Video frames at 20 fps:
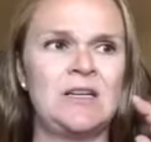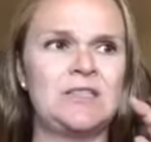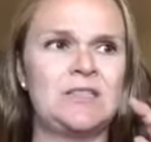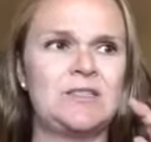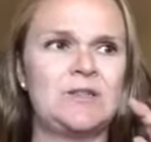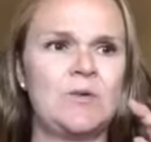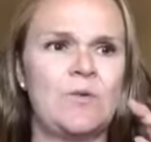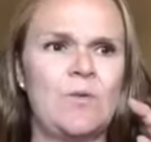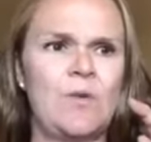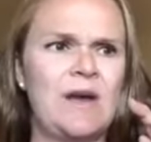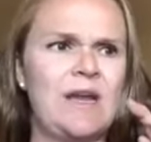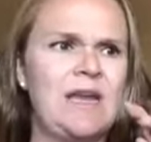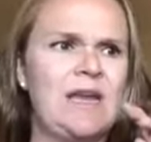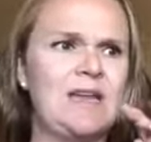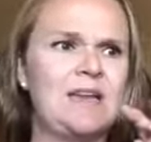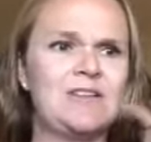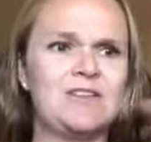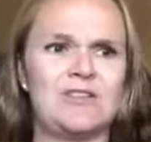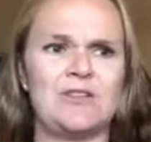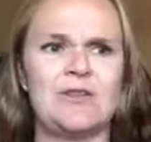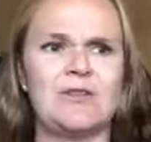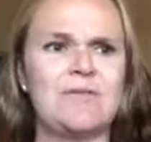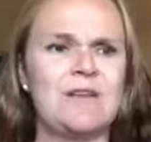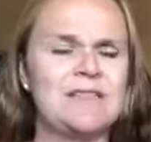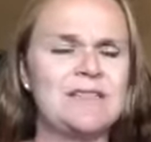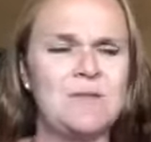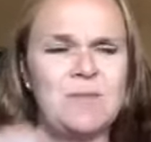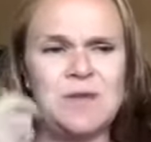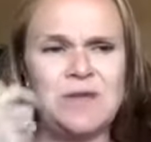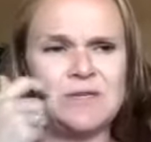20 dessert
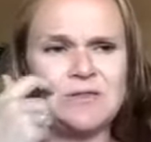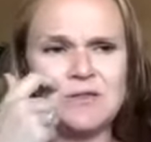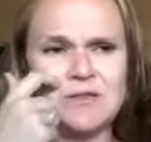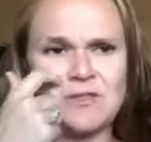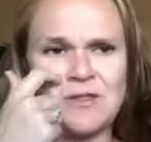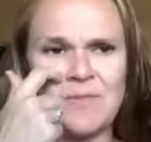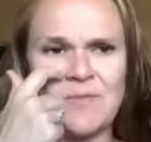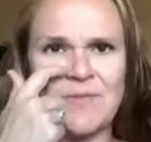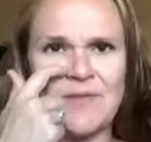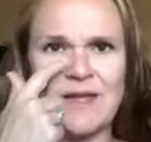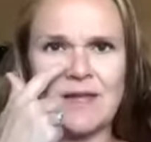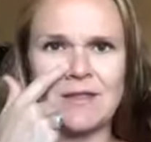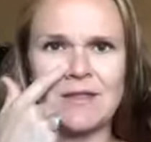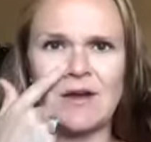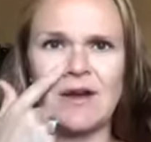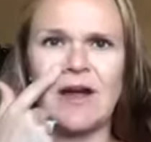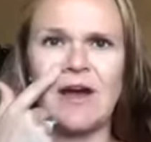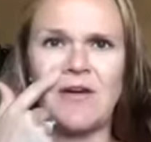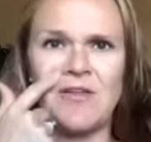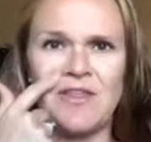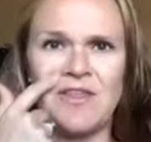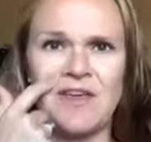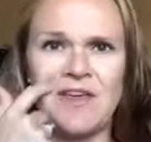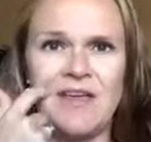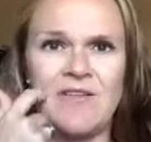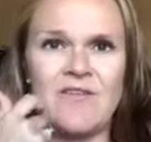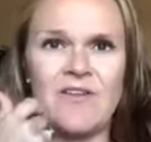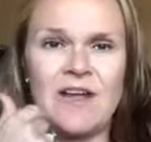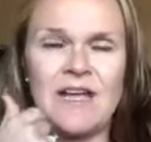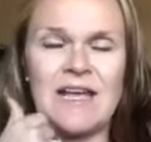recipes or something that are healthy
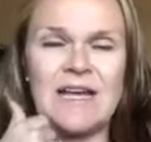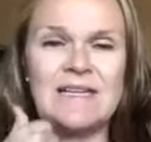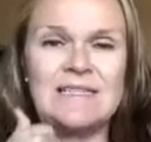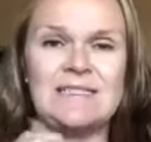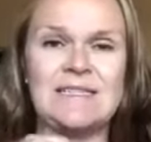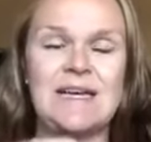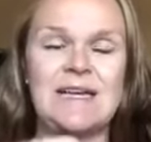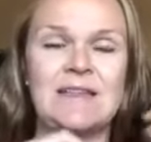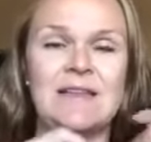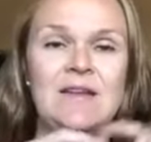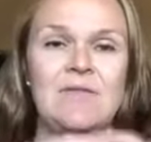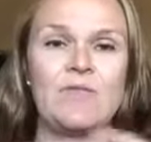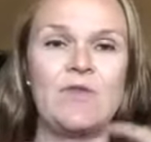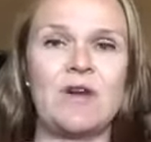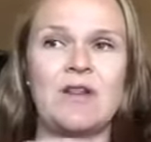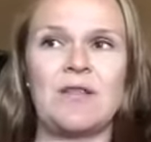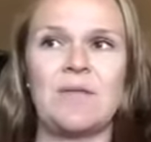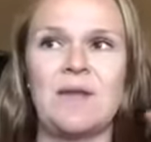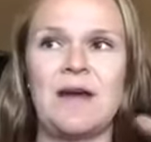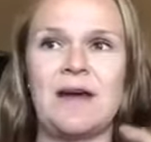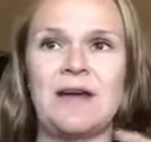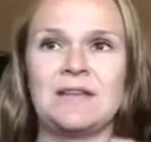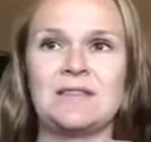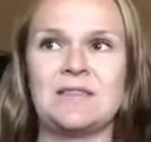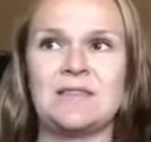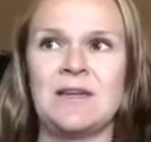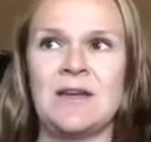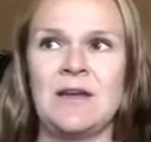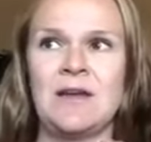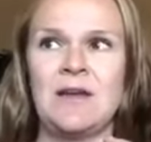for kids, and then one of them
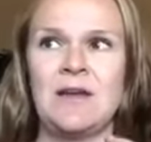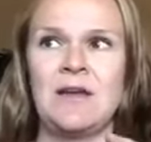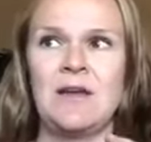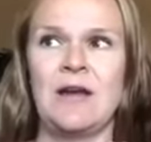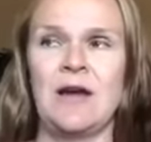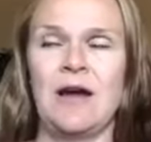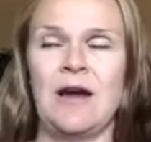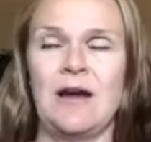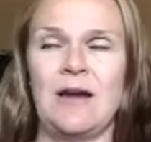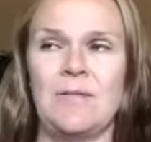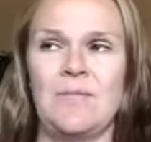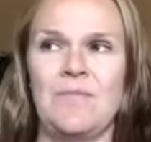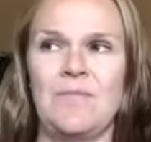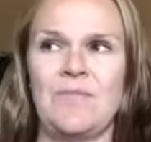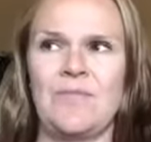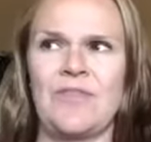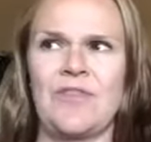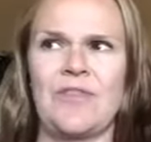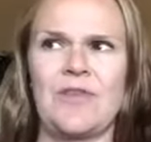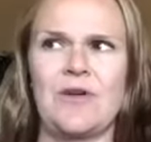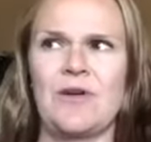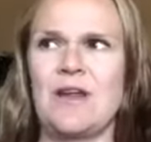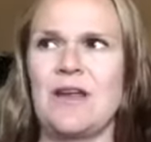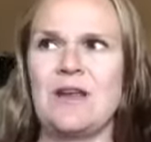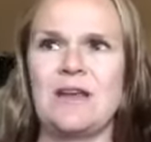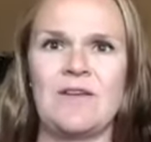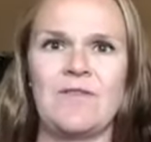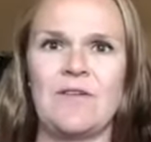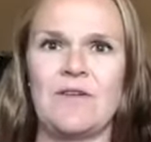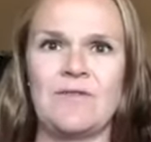has 30
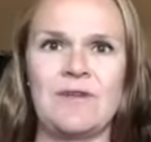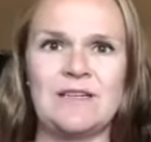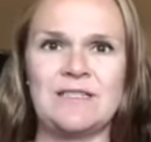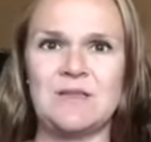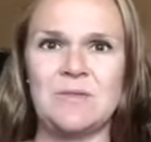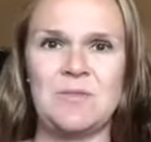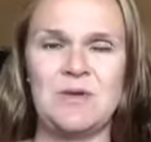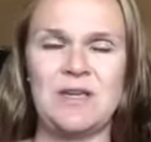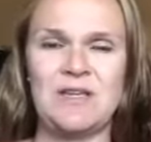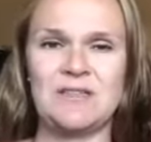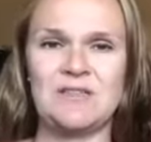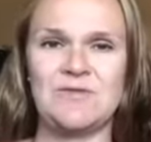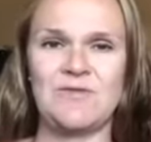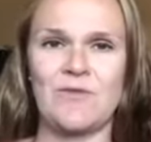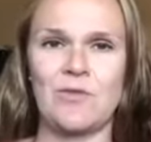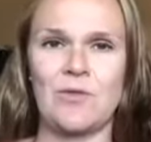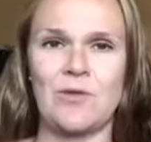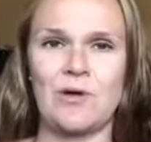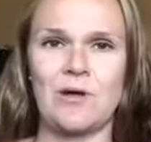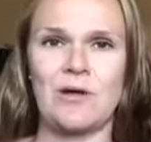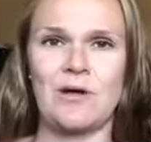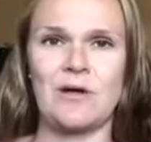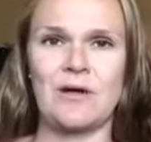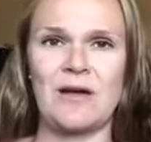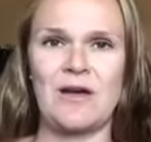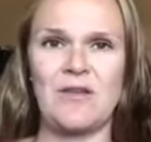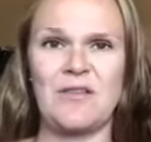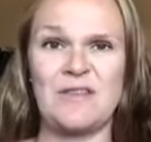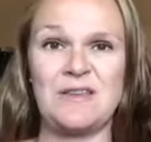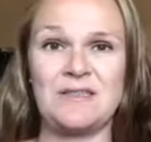different recipes for
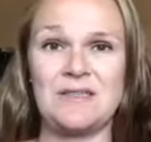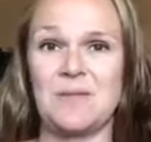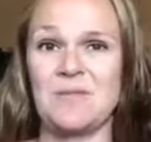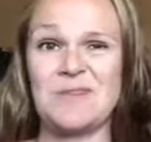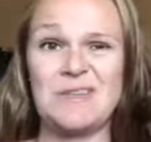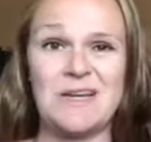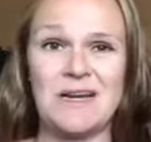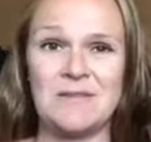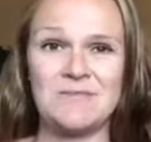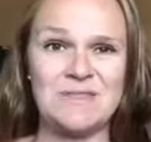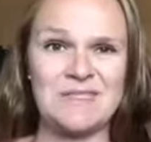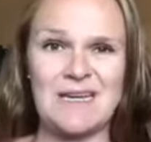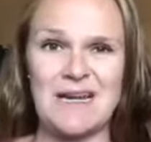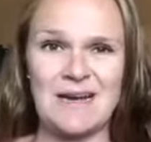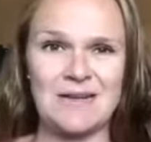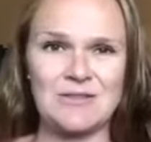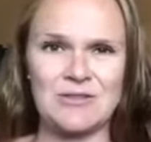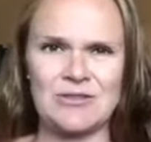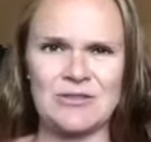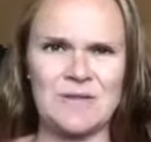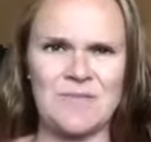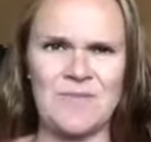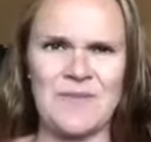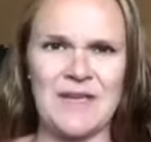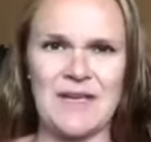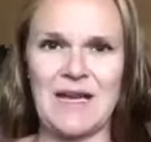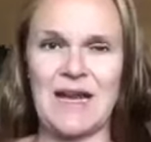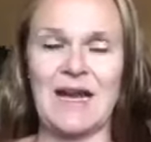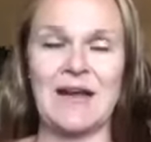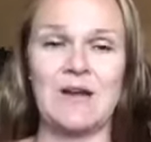healthy summertime snacks or
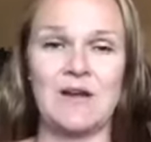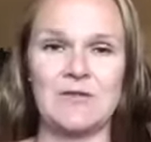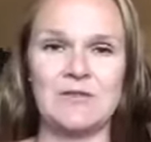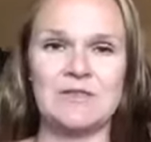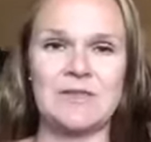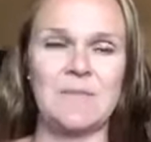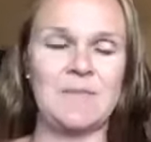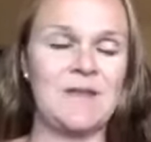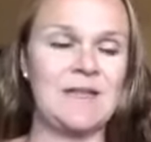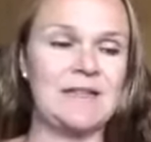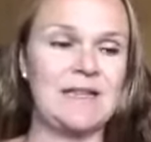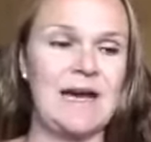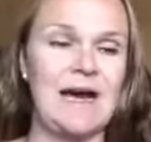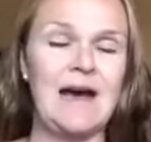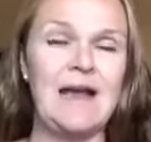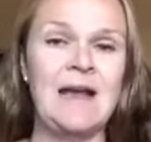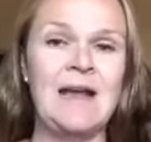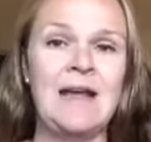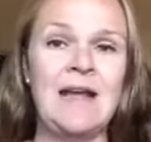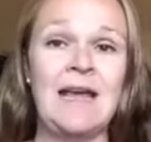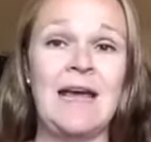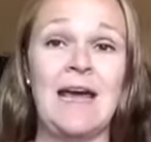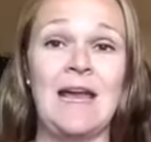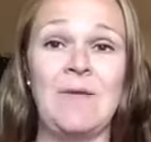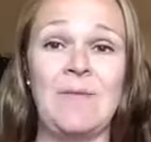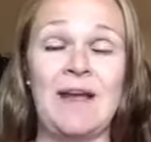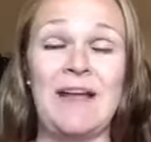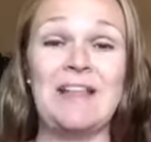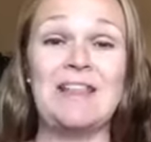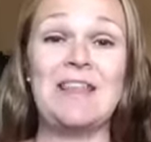something. I don't know, something like that.
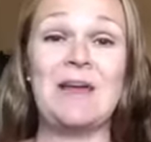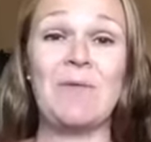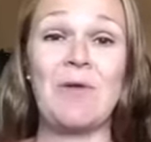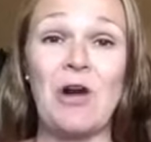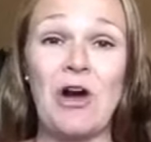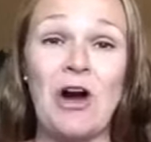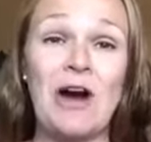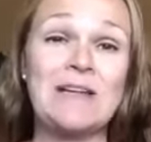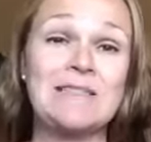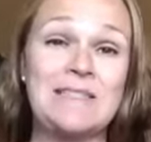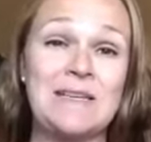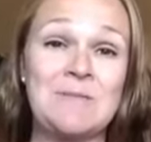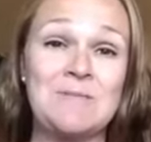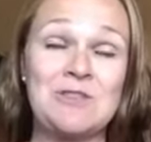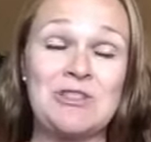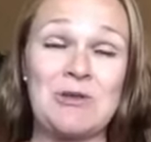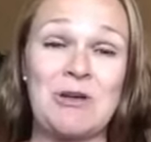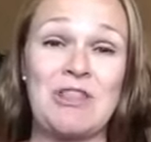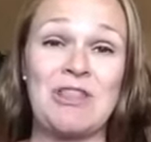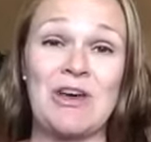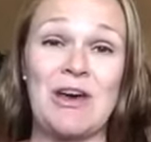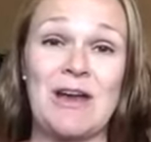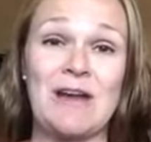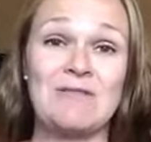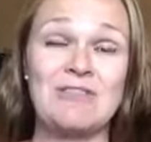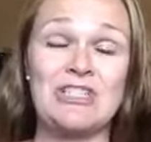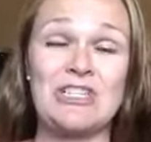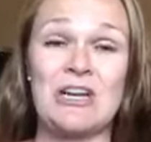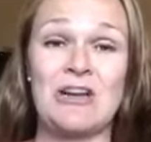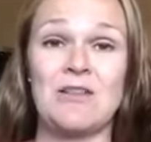Anyway, they were awesome, so I thought I
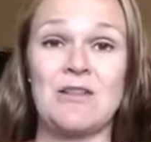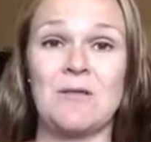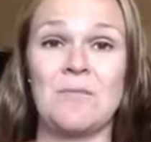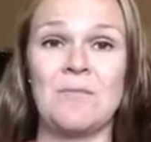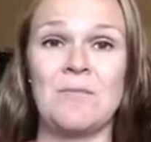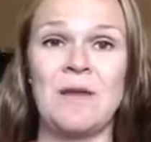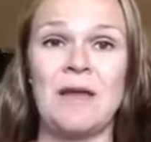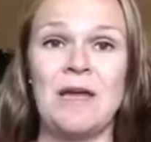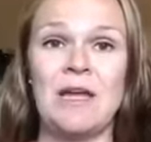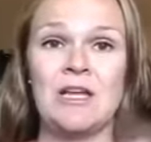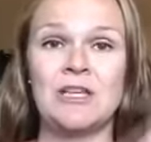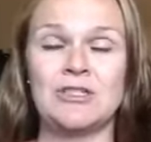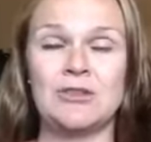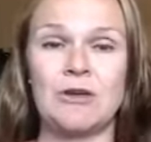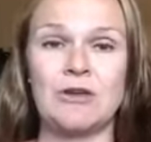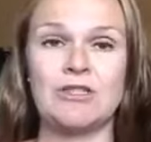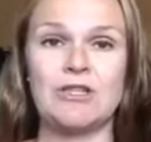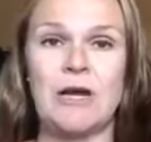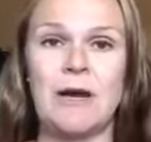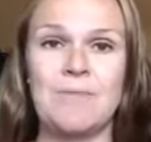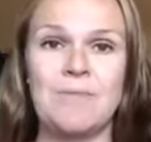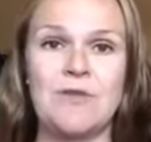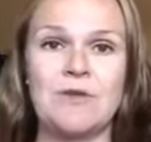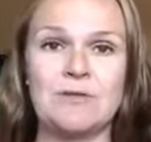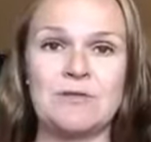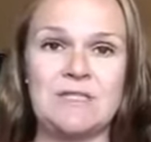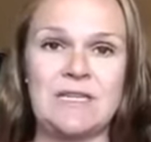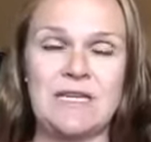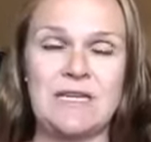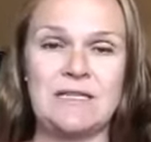would share them. So I'll drop
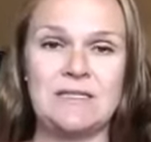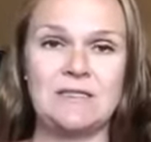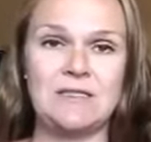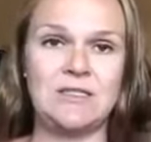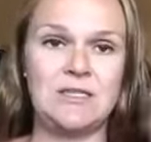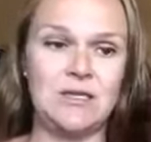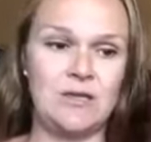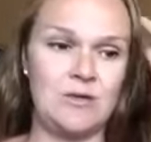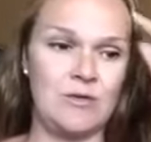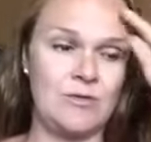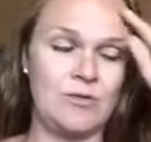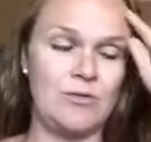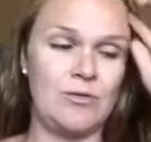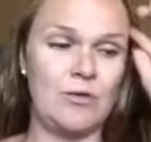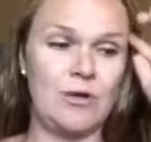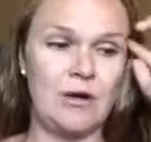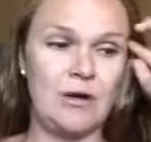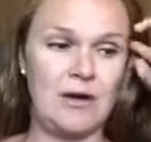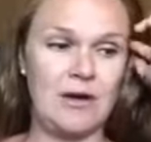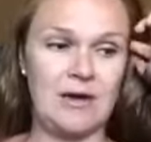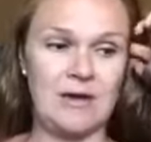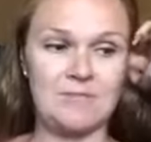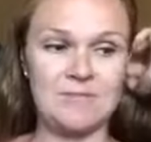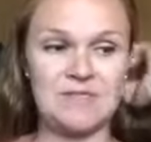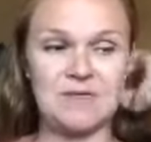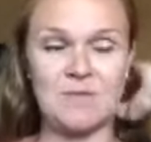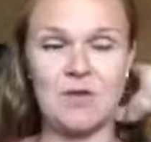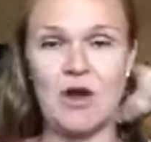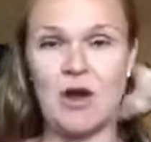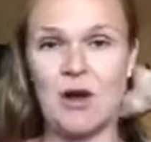those into
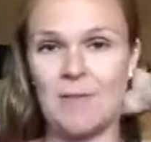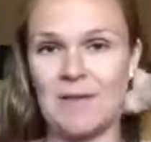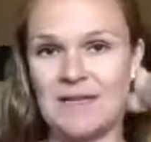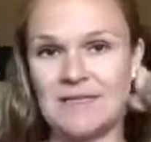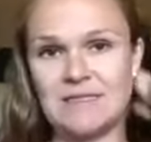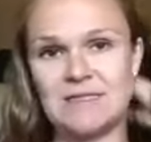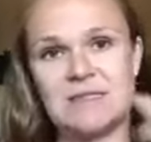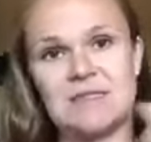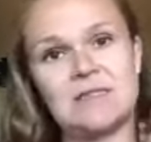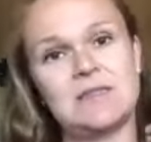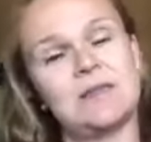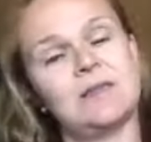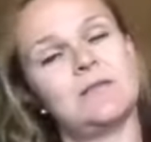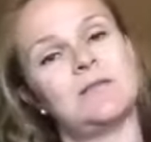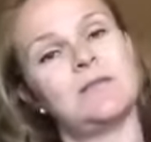some comments,